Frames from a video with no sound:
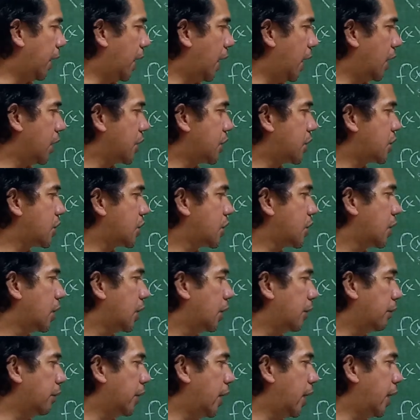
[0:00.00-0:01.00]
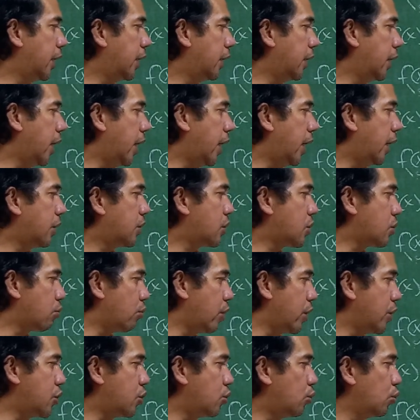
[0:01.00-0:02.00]
plus 9x
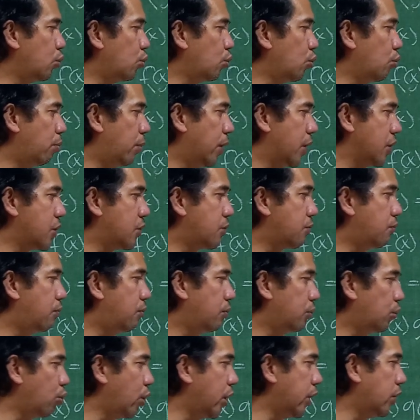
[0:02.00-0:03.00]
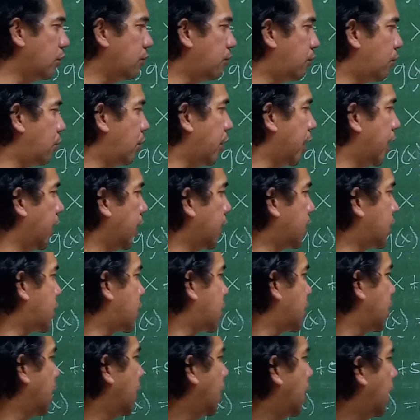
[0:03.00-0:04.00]
raised to 2 plus
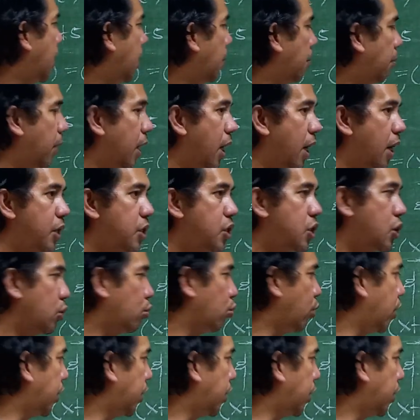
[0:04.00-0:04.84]
24x plus